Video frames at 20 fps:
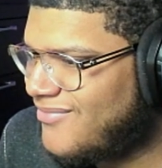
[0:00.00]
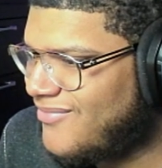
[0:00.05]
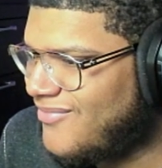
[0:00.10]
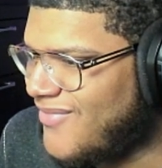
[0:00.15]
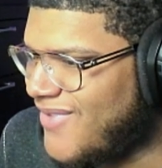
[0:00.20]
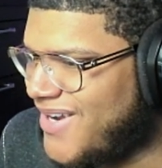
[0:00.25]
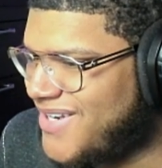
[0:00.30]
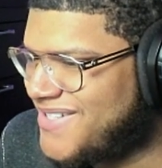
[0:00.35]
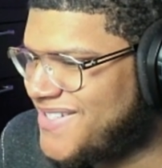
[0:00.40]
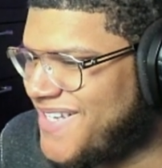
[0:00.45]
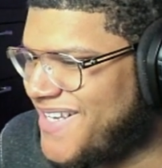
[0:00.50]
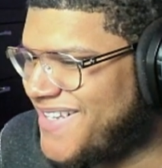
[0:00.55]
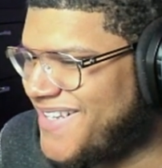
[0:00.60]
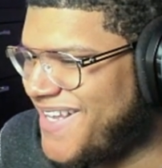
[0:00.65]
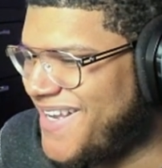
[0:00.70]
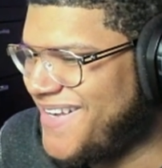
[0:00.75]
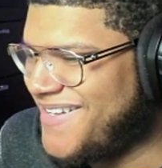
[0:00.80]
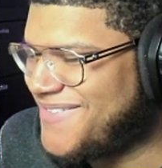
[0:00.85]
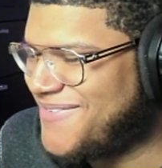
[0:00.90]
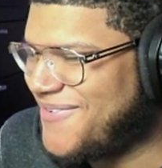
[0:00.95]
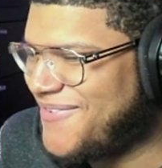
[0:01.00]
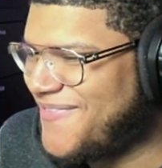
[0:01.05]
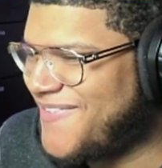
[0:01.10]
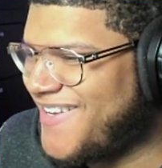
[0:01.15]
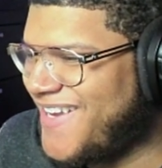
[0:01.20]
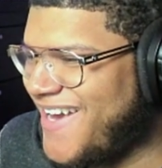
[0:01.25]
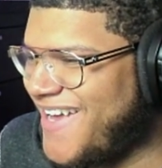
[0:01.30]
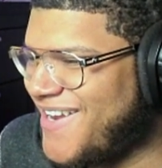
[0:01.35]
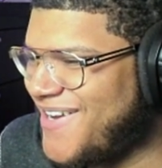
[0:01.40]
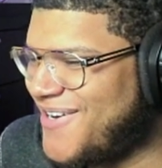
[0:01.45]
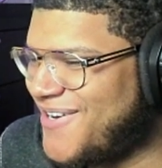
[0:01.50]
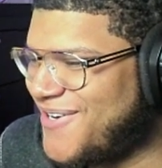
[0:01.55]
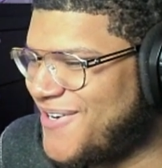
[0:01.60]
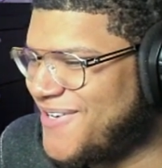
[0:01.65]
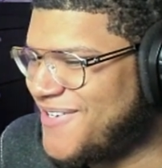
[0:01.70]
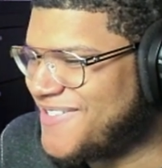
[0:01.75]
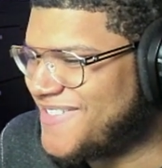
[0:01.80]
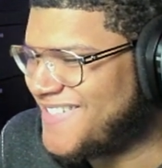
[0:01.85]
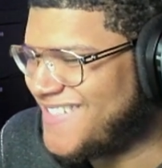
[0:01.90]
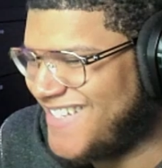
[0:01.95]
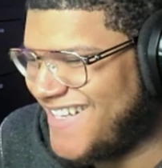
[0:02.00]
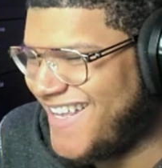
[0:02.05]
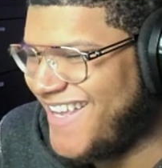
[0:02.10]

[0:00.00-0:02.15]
I say thanks for cuddles.